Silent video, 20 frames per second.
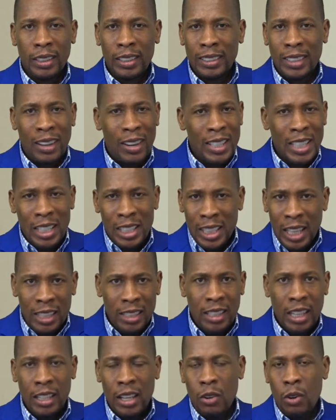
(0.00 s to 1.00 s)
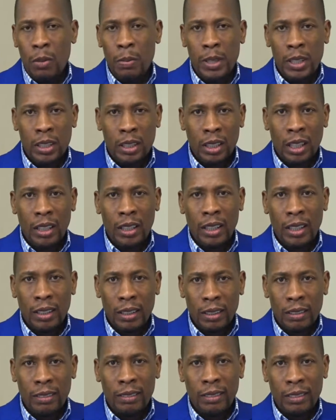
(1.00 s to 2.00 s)
Is there any sense that there will be
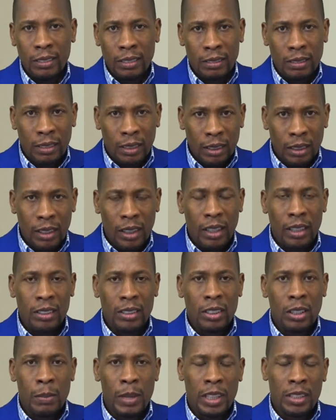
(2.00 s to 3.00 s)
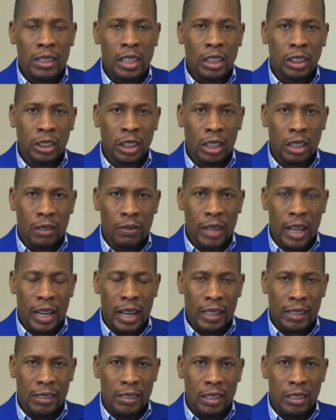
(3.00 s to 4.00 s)
some extension of
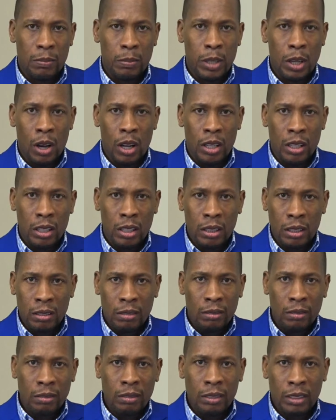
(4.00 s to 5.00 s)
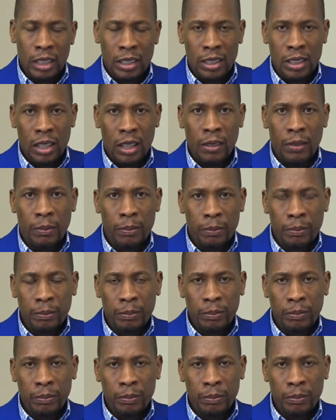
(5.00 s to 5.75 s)
that access beyond this year?